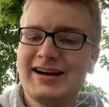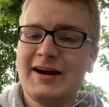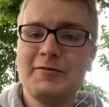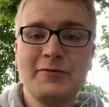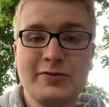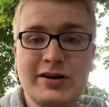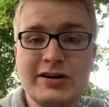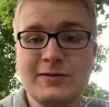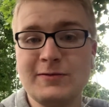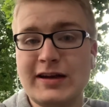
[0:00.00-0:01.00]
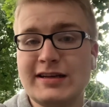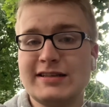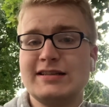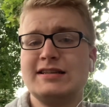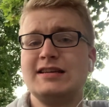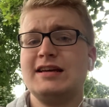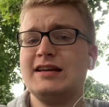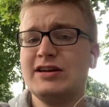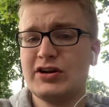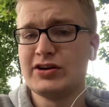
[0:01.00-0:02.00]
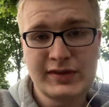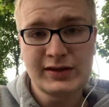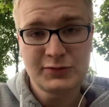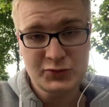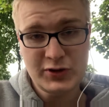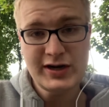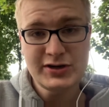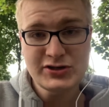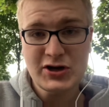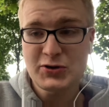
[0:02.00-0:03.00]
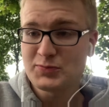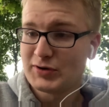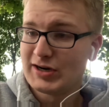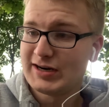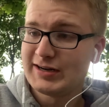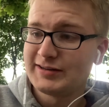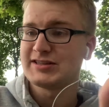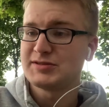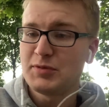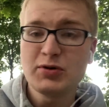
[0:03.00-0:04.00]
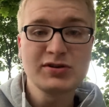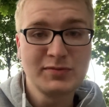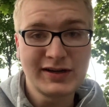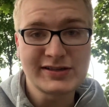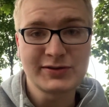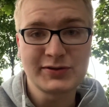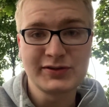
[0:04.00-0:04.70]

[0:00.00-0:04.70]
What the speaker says: I have a very fancy tin here of Trader Joe brand smoked mussels.